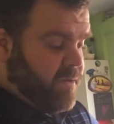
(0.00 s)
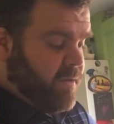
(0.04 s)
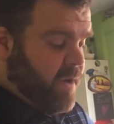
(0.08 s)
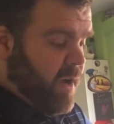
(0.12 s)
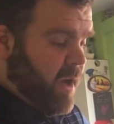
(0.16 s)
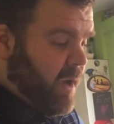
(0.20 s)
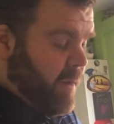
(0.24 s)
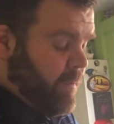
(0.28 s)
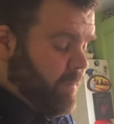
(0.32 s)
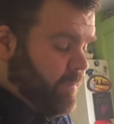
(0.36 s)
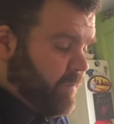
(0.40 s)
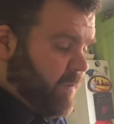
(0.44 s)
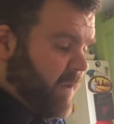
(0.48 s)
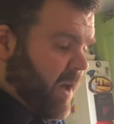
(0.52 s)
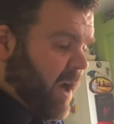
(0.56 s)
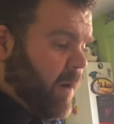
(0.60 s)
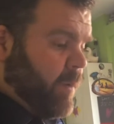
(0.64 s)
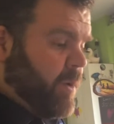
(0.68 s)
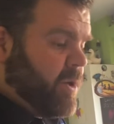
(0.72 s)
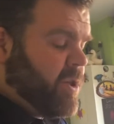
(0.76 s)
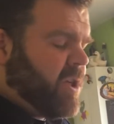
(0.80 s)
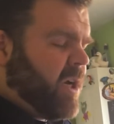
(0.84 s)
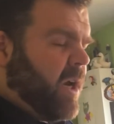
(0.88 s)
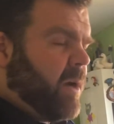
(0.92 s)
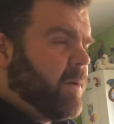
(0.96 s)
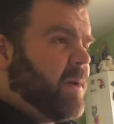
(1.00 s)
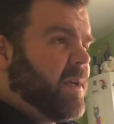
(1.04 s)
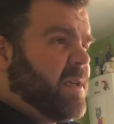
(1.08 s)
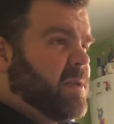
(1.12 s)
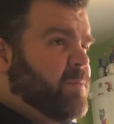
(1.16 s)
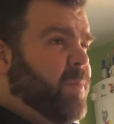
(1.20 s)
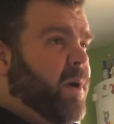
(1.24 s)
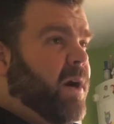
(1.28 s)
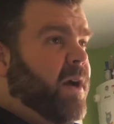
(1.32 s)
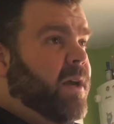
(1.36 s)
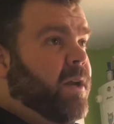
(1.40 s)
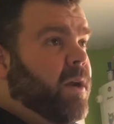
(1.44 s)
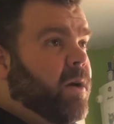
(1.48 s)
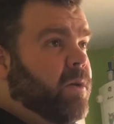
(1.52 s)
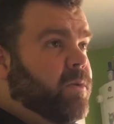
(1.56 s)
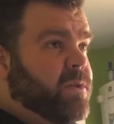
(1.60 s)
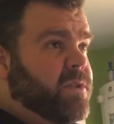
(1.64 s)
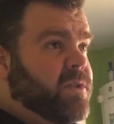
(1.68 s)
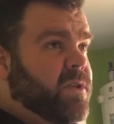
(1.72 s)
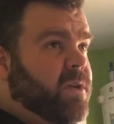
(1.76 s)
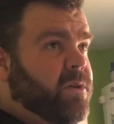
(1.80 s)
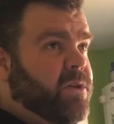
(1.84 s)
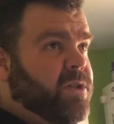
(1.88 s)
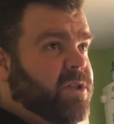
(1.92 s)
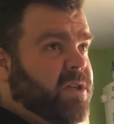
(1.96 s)
um, I was shown this by an old
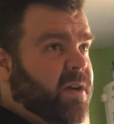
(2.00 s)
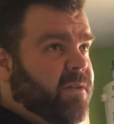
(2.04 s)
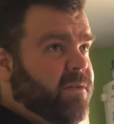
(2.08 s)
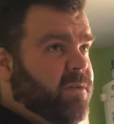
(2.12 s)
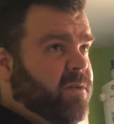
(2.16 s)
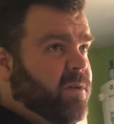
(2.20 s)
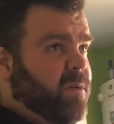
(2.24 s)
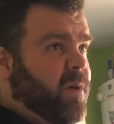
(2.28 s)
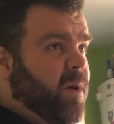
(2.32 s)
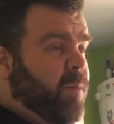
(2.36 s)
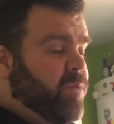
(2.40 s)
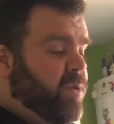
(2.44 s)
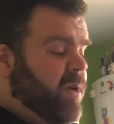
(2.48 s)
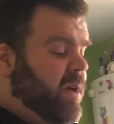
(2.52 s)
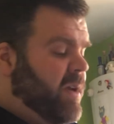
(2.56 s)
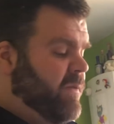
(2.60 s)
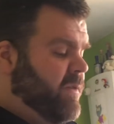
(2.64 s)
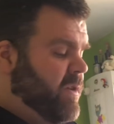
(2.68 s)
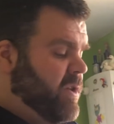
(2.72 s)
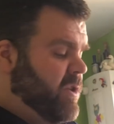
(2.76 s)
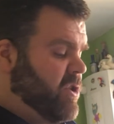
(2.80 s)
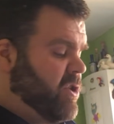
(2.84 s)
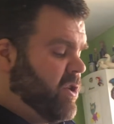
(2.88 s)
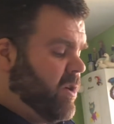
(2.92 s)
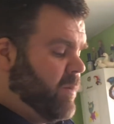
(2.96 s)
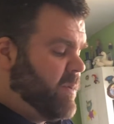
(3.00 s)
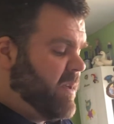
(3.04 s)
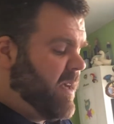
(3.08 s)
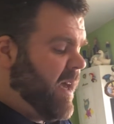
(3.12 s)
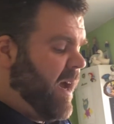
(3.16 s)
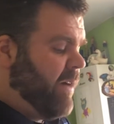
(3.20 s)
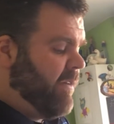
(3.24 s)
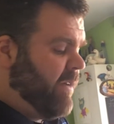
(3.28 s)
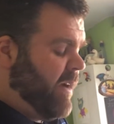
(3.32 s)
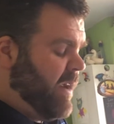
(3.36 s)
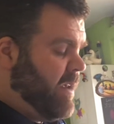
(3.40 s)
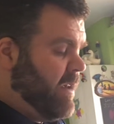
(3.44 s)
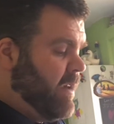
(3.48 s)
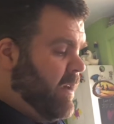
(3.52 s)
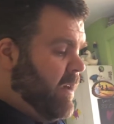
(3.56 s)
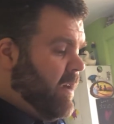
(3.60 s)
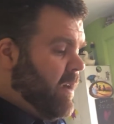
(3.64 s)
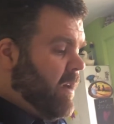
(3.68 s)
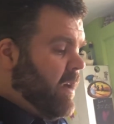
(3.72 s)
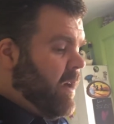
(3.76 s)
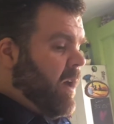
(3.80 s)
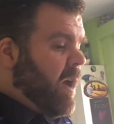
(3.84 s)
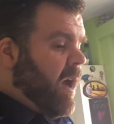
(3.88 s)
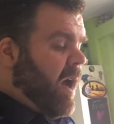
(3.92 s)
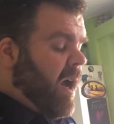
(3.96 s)
sous chef on our my previous jobs, Gary.
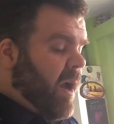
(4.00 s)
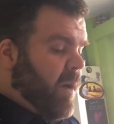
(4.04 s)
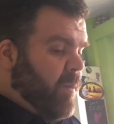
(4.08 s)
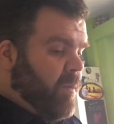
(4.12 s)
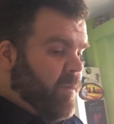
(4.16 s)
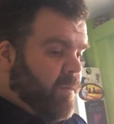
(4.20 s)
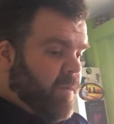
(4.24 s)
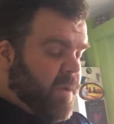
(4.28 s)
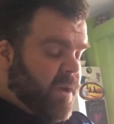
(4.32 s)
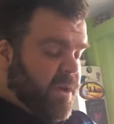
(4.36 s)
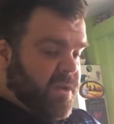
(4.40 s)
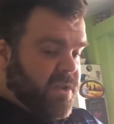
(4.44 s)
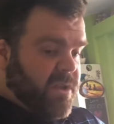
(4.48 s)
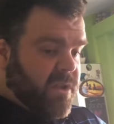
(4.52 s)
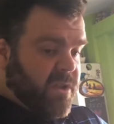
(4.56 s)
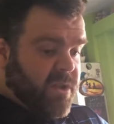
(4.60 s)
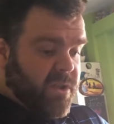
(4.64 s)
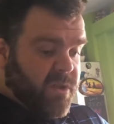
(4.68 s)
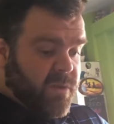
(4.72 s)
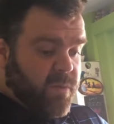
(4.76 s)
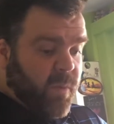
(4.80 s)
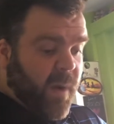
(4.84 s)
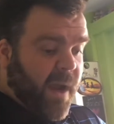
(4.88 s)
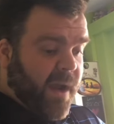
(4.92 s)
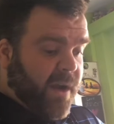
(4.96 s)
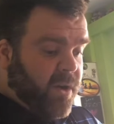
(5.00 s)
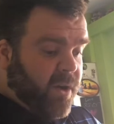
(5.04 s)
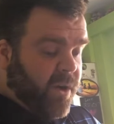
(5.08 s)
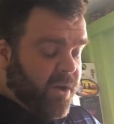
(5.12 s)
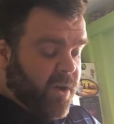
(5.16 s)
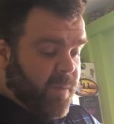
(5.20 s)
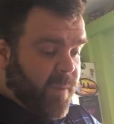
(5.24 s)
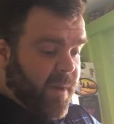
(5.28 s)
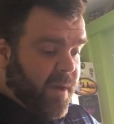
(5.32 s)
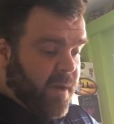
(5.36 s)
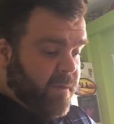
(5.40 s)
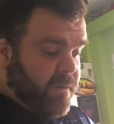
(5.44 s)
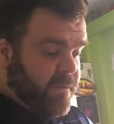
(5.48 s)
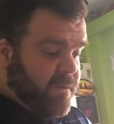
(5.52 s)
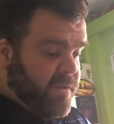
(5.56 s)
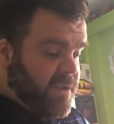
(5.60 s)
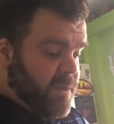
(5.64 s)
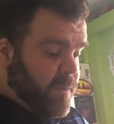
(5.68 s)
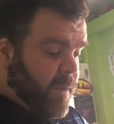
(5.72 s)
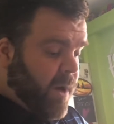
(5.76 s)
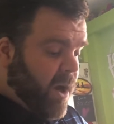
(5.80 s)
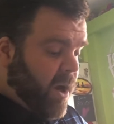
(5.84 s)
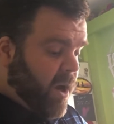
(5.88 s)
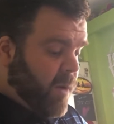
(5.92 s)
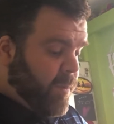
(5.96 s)
Um, we used to just whack on a bit of
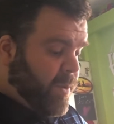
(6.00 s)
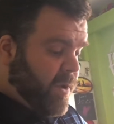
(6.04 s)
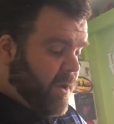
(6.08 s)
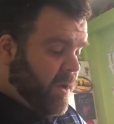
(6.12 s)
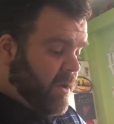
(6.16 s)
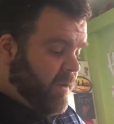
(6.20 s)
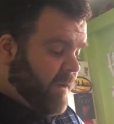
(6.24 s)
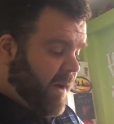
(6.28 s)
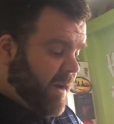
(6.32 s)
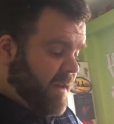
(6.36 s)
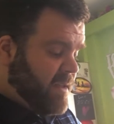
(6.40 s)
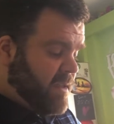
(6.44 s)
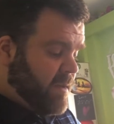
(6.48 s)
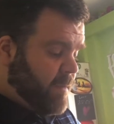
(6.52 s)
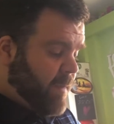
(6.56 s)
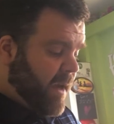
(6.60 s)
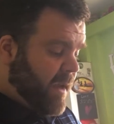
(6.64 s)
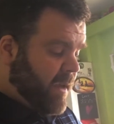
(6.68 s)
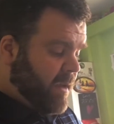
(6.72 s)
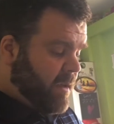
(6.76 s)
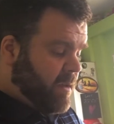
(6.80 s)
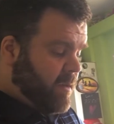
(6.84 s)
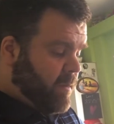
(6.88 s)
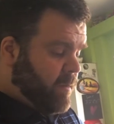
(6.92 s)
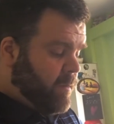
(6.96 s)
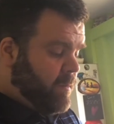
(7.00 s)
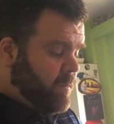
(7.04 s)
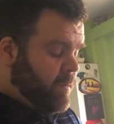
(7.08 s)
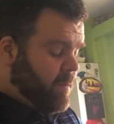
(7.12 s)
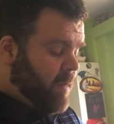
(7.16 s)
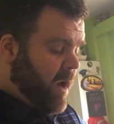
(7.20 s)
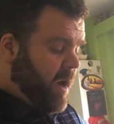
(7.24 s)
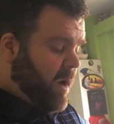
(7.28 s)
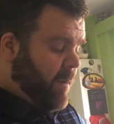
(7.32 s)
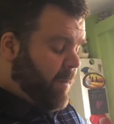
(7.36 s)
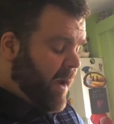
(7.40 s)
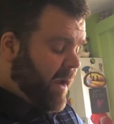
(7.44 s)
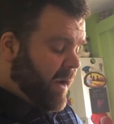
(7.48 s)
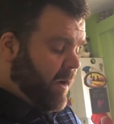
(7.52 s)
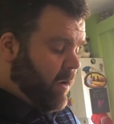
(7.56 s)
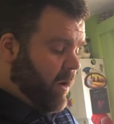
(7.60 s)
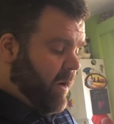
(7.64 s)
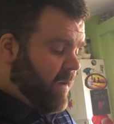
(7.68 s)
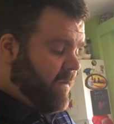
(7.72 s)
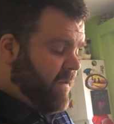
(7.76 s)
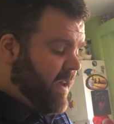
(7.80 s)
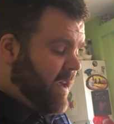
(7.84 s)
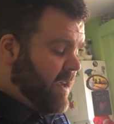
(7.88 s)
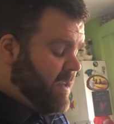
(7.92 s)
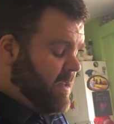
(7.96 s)
tomato puree to make uh, make
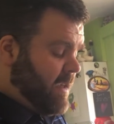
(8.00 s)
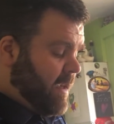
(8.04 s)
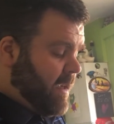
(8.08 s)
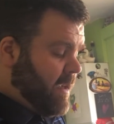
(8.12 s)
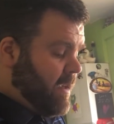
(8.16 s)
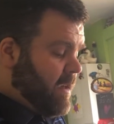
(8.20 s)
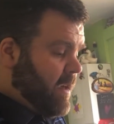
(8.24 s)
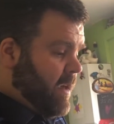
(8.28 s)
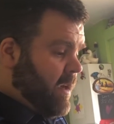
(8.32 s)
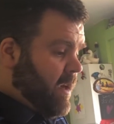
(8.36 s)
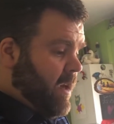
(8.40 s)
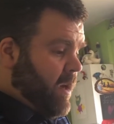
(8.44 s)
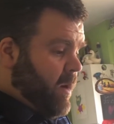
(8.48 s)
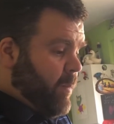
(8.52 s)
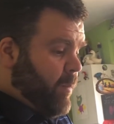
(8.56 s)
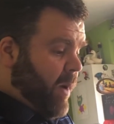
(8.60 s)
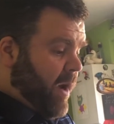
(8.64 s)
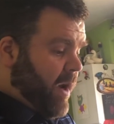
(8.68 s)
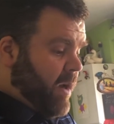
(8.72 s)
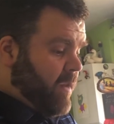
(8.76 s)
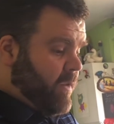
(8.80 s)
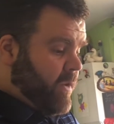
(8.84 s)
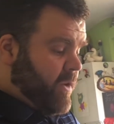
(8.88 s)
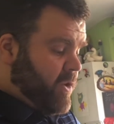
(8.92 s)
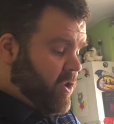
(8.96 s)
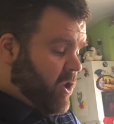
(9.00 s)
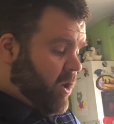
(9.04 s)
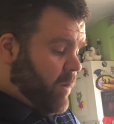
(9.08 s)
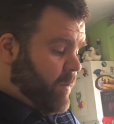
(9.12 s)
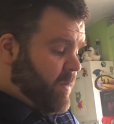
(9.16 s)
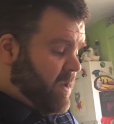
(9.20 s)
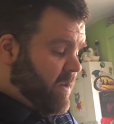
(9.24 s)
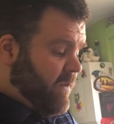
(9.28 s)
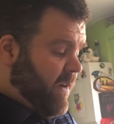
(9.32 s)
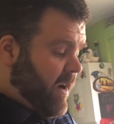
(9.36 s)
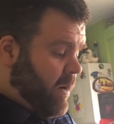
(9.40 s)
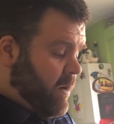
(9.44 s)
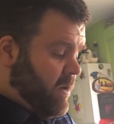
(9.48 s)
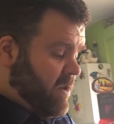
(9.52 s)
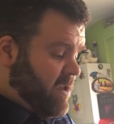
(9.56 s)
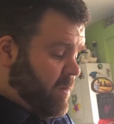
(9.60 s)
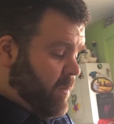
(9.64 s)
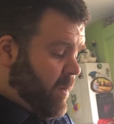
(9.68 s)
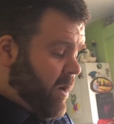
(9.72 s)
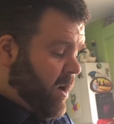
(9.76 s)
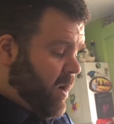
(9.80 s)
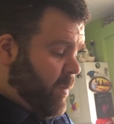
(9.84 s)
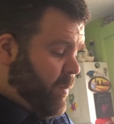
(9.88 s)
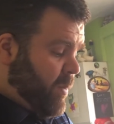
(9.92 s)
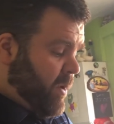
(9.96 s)
life easy. But the shops are out of
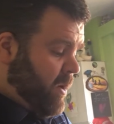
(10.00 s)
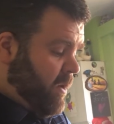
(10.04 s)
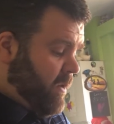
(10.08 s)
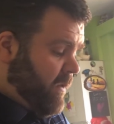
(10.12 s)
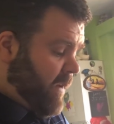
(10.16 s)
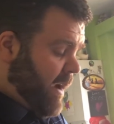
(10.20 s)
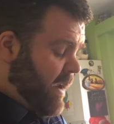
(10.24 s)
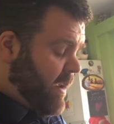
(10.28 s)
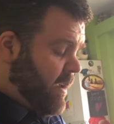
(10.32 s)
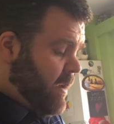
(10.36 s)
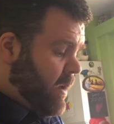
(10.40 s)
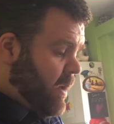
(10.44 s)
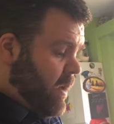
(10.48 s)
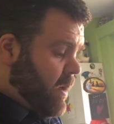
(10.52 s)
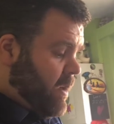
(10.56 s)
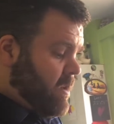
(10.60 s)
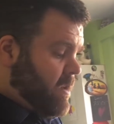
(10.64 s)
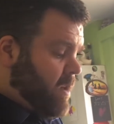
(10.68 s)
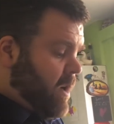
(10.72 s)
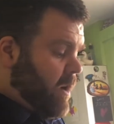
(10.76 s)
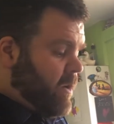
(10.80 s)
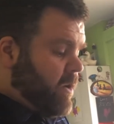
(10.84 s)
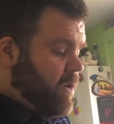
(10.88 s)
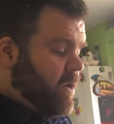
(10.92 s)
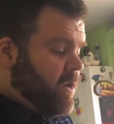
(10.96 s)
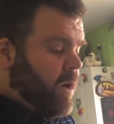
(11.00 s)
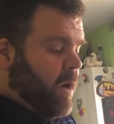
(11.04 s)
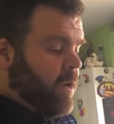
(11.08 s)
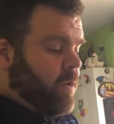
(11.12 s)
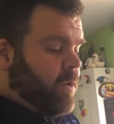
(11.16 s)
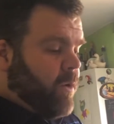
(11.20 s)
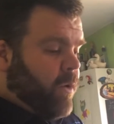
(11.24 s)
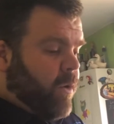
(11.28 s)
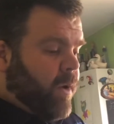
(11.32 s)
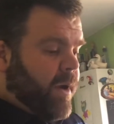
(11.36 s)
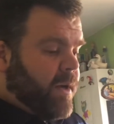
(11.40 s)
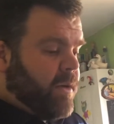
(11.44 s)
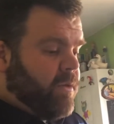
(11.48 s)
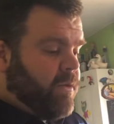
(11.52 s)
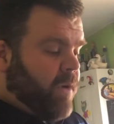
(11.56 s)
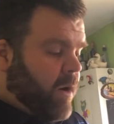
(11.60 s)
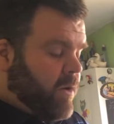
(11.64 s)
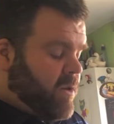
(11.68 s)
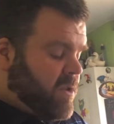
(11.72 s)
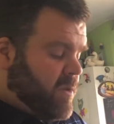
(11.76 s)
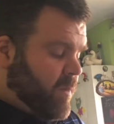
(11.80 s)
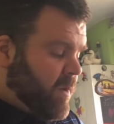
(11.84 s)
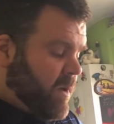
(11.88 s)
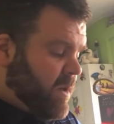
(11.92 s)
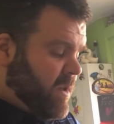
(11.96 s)
tomato puree, so good old Lloyd
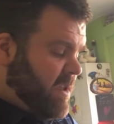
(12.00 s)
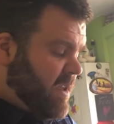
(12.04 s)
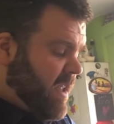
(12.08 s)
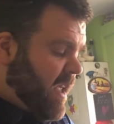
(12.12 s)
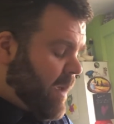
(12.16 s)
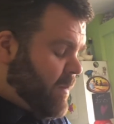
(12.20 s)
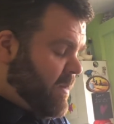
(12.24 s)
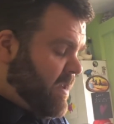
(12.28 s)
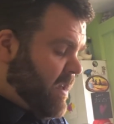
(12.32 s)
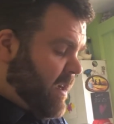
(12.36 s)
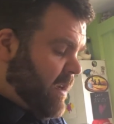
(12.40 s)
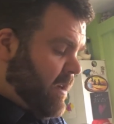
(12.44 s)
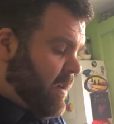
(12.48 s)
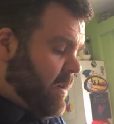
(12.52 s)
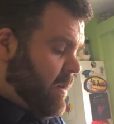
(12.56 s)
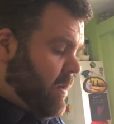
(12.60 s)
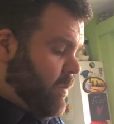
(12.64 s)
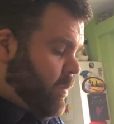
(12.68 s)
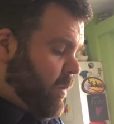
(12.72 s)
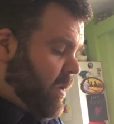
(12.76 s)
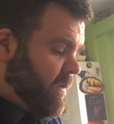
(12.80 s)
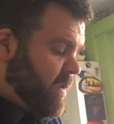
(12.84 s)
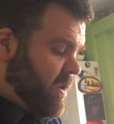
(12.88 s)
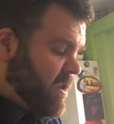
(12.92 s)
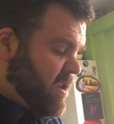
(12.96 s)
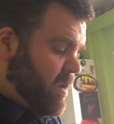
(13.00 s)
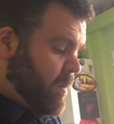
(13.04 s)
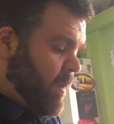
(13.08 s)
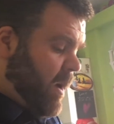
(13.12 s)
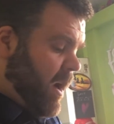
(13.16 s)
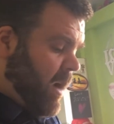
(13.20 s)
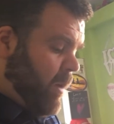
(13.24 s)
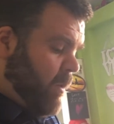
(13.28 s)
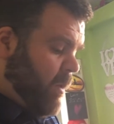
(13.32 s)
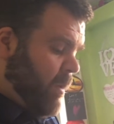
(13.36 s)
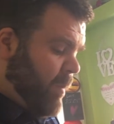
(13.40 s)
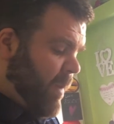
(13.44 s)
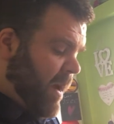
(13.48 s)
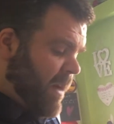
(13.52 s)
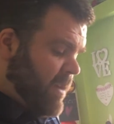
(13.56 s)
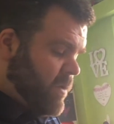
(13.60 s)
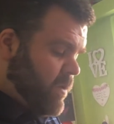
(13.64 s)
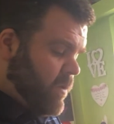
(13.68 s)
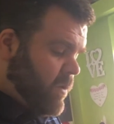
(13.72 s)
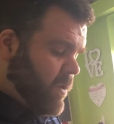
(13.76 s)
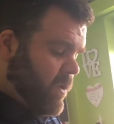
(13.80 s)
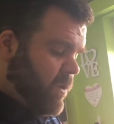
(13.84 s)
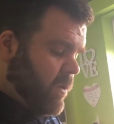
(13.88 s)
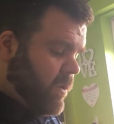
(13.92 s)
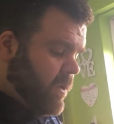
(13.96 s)
Grossman stepped in with a tomato and
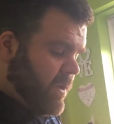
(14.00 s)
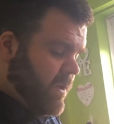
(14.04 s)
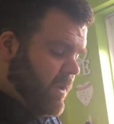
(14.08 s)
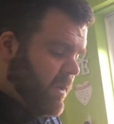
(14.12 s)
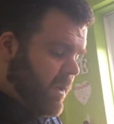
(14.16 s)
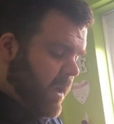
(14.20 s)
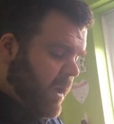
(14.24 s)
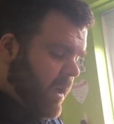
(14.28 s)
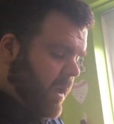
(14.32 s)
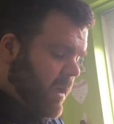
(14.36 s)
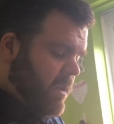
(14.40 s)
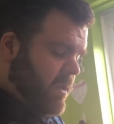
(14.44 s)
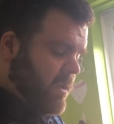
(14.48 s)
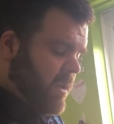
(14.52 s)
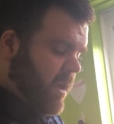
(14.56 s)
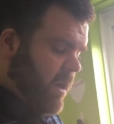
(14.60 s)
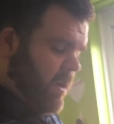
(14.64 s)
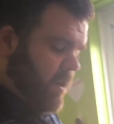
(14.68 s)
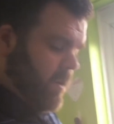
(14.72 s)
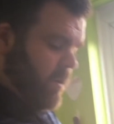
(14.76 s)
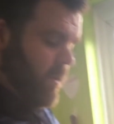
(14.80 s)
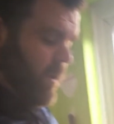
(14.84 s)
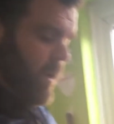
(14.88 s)
basil sauce. So